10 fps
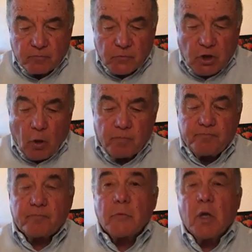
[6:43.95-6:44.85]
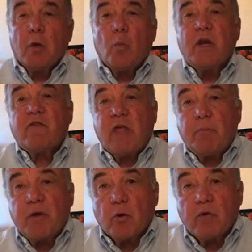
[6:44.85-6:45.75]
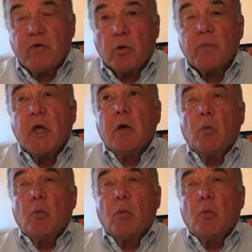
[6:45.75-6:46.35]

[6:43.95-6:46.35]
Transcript: So, what is that peer review?